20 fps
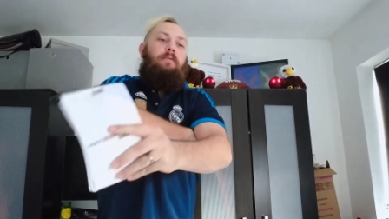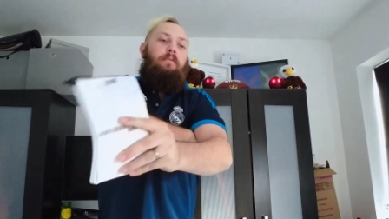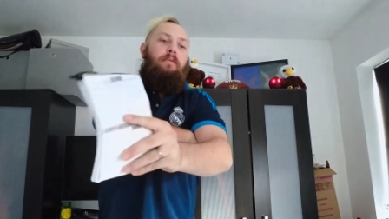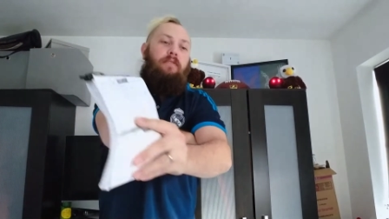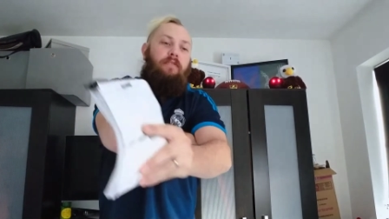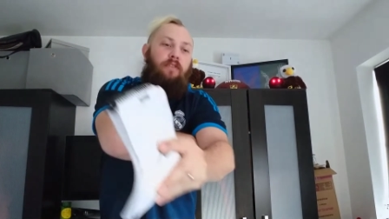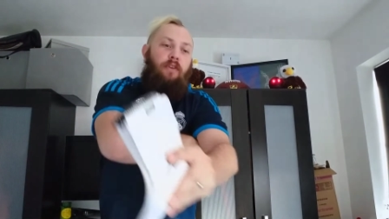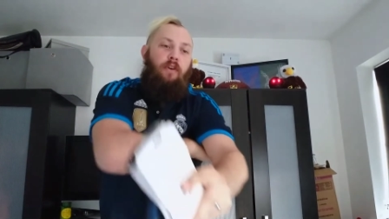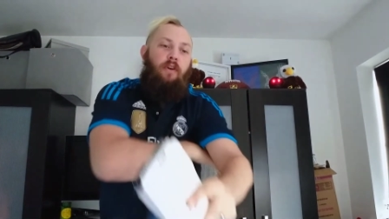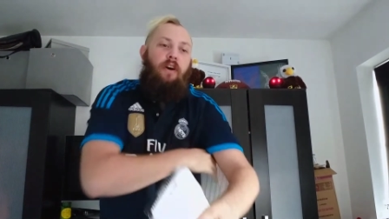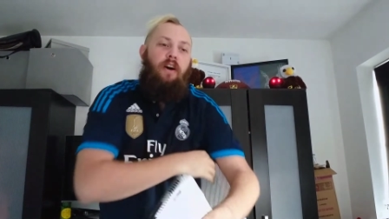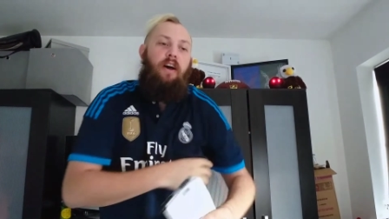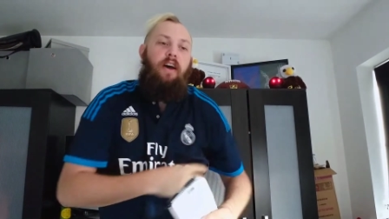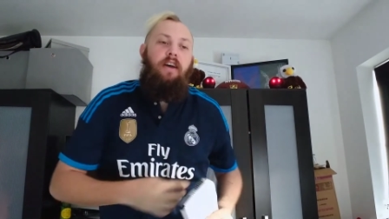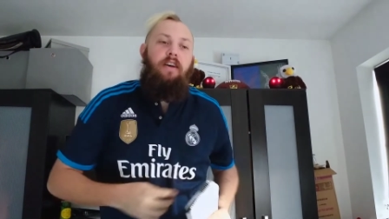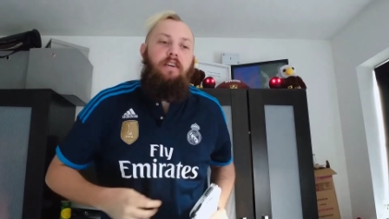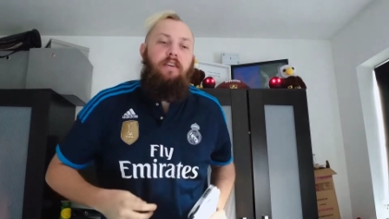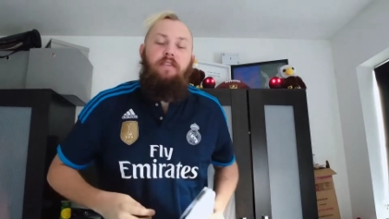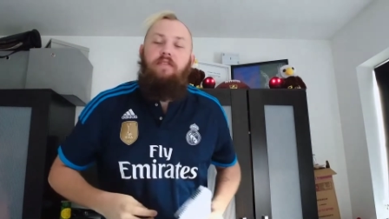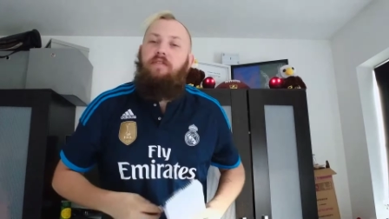Before I
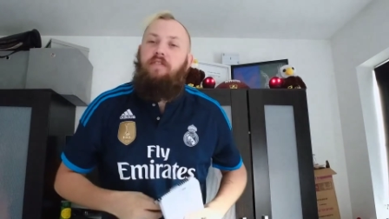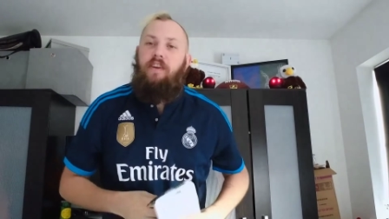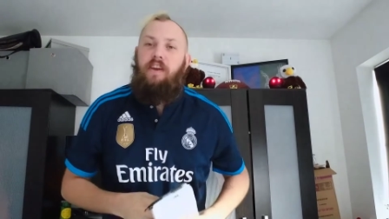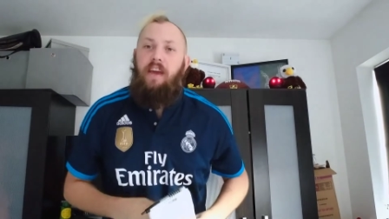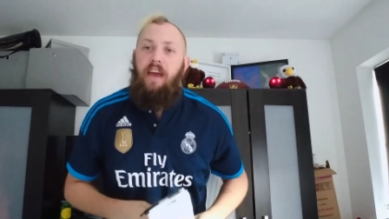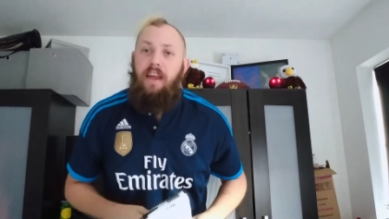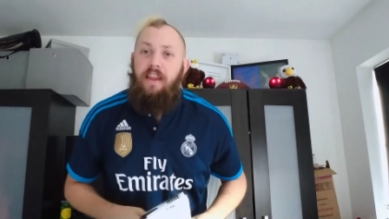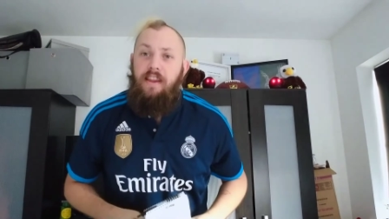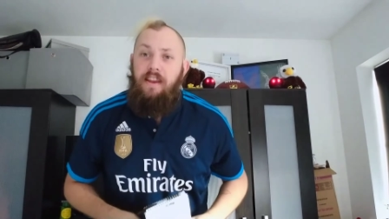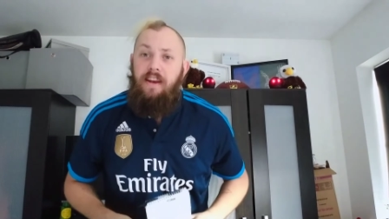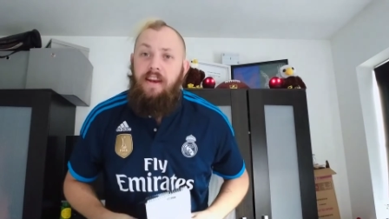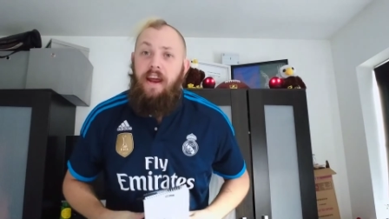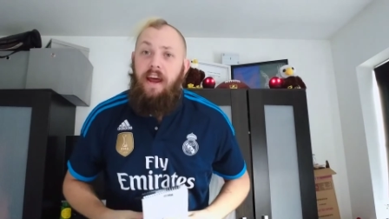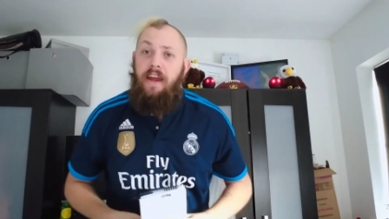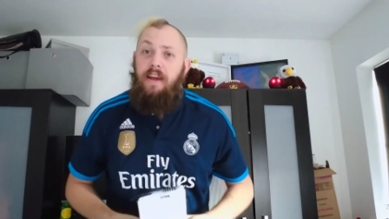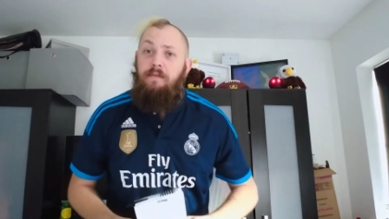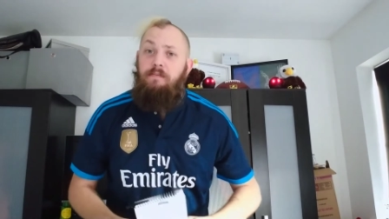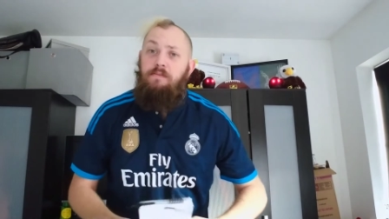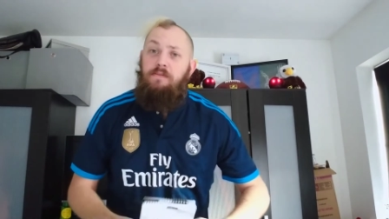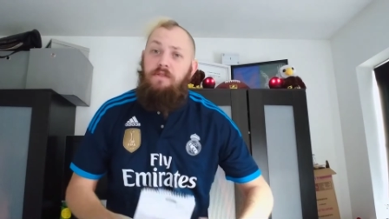forget
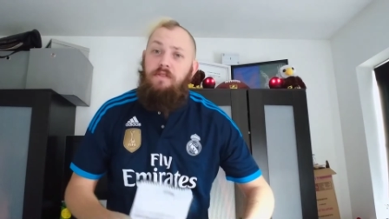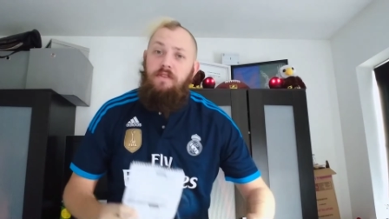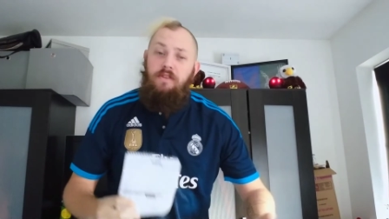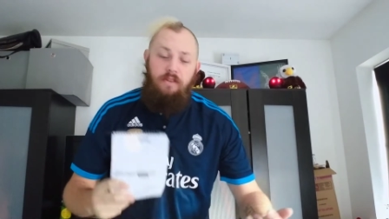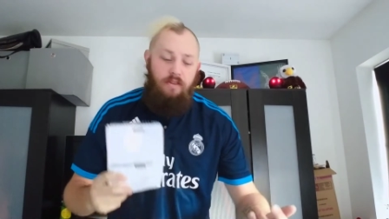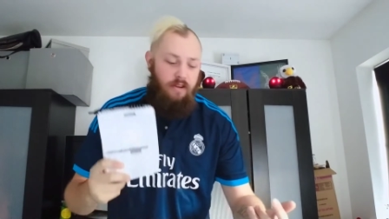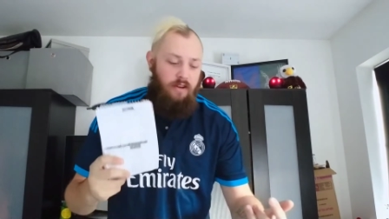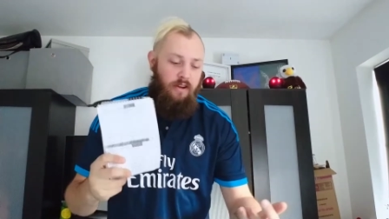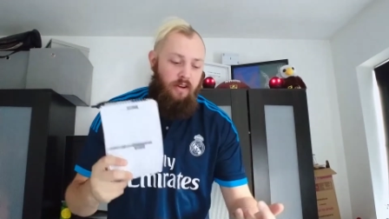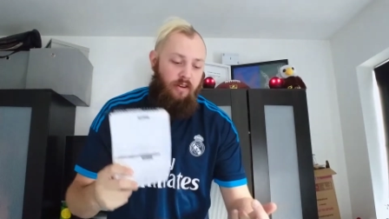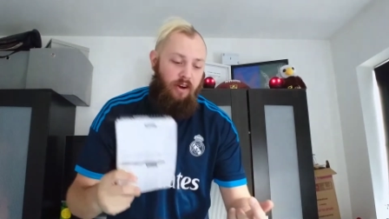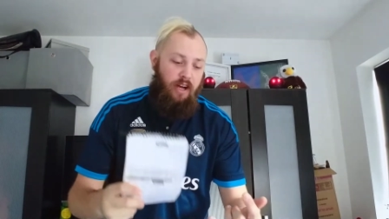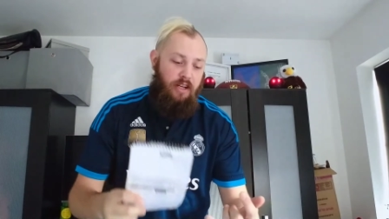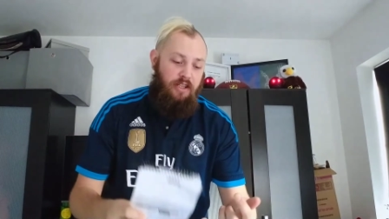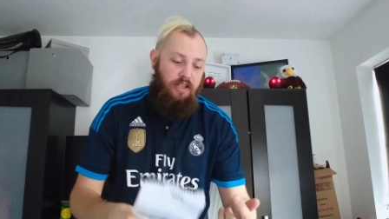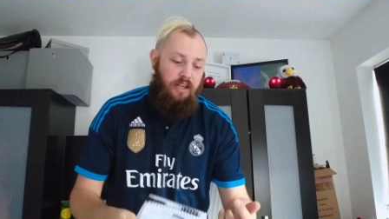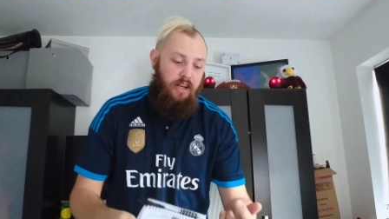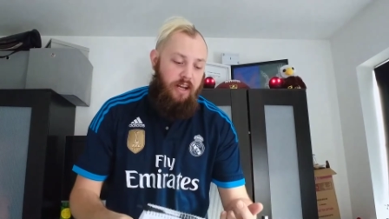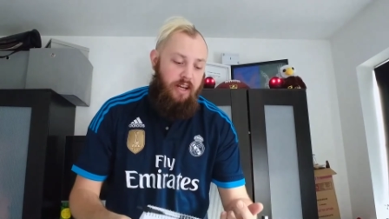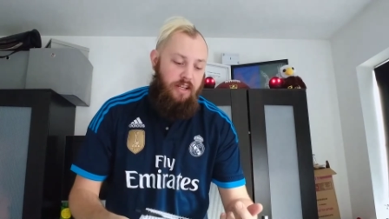names,
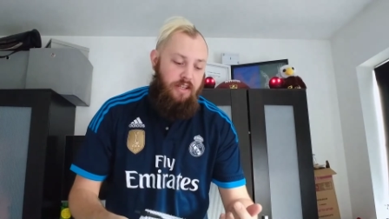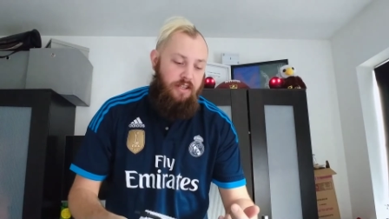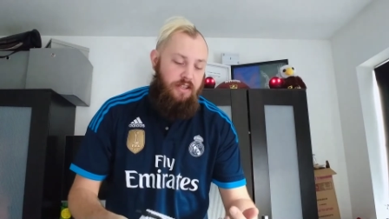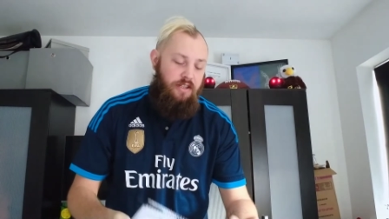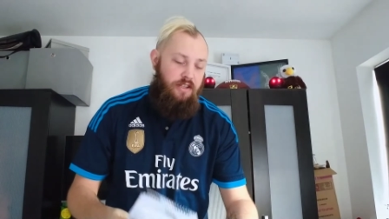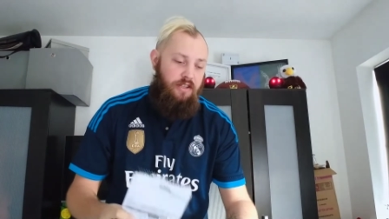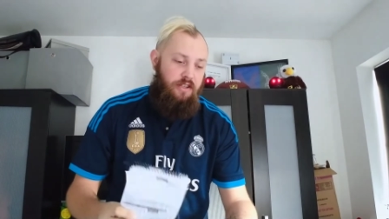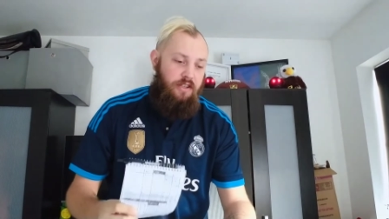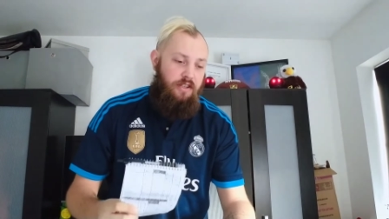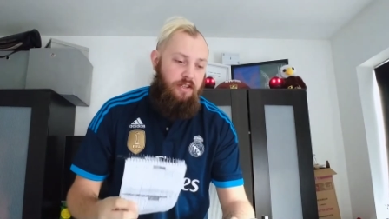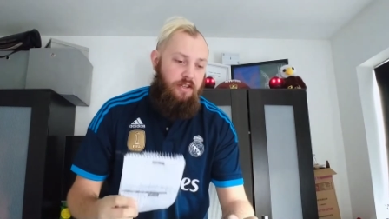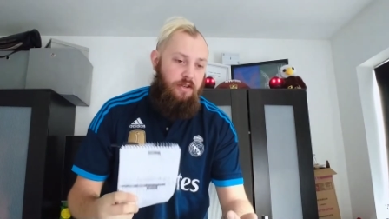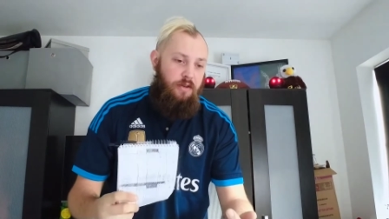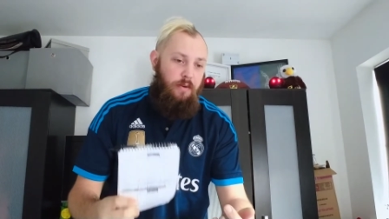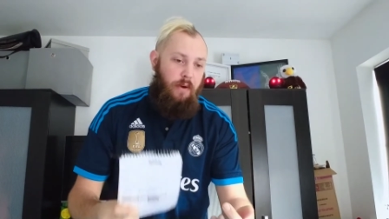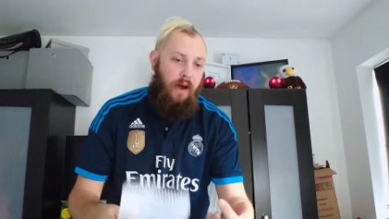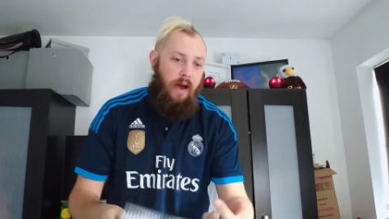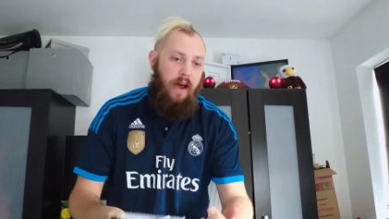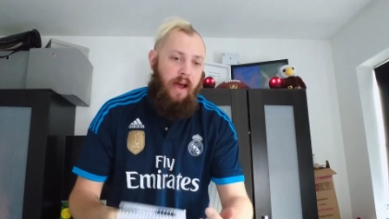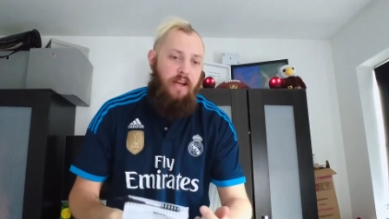congratulations
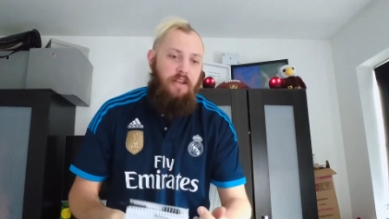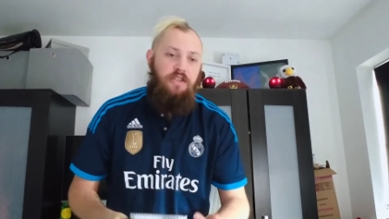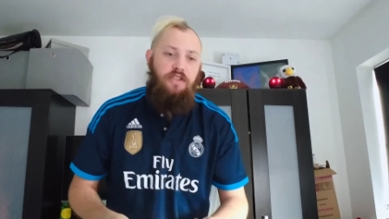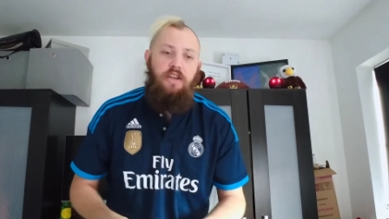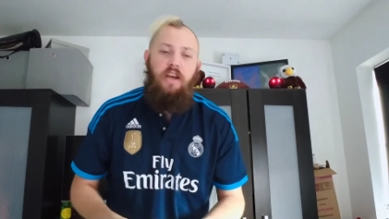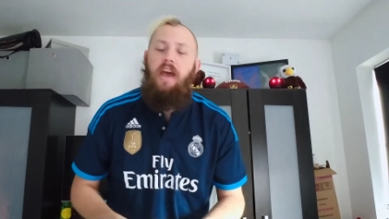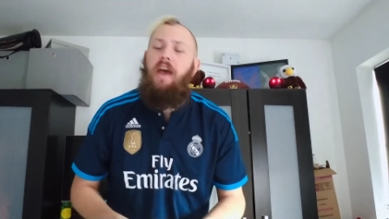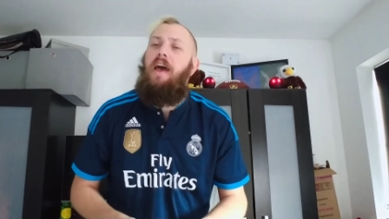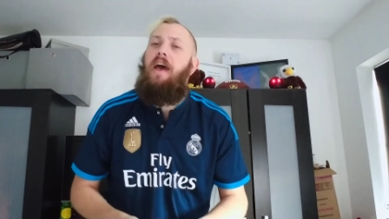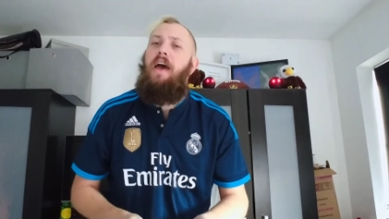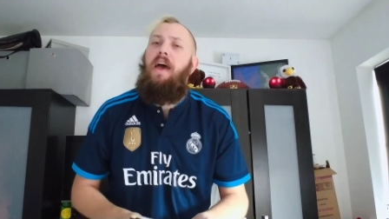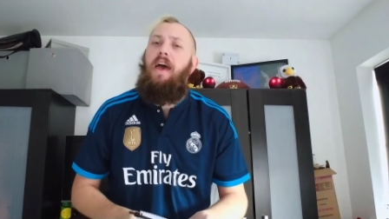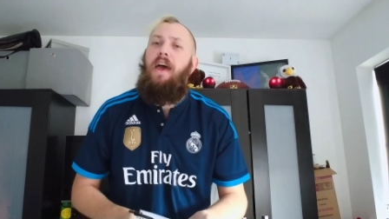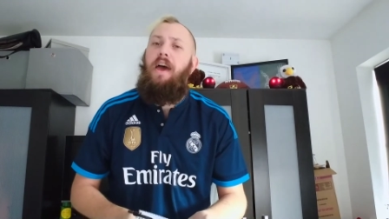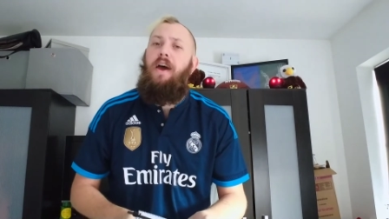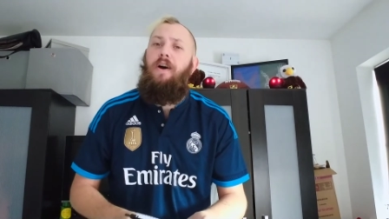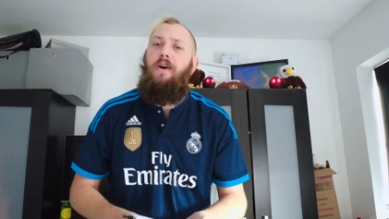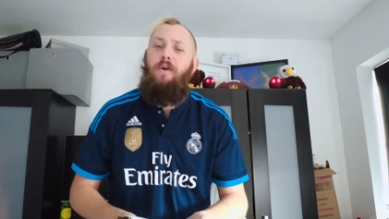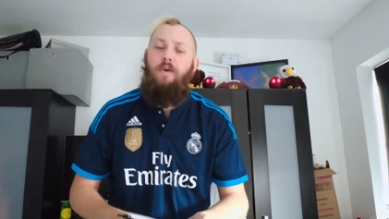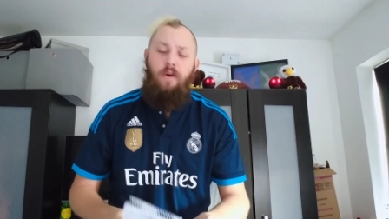to Ash
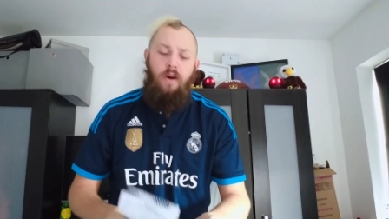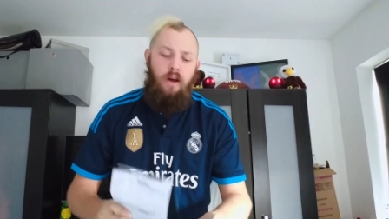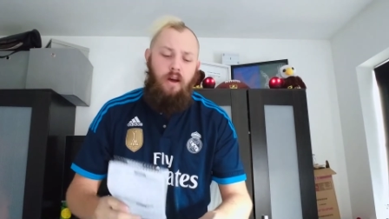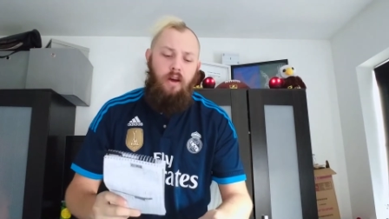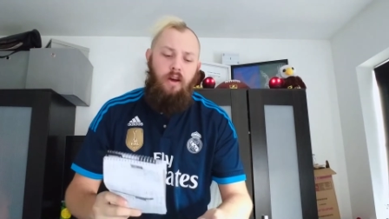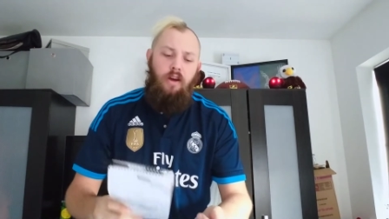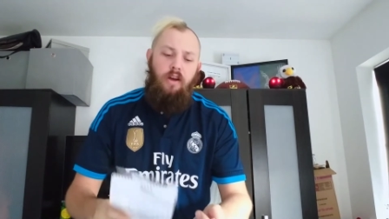L,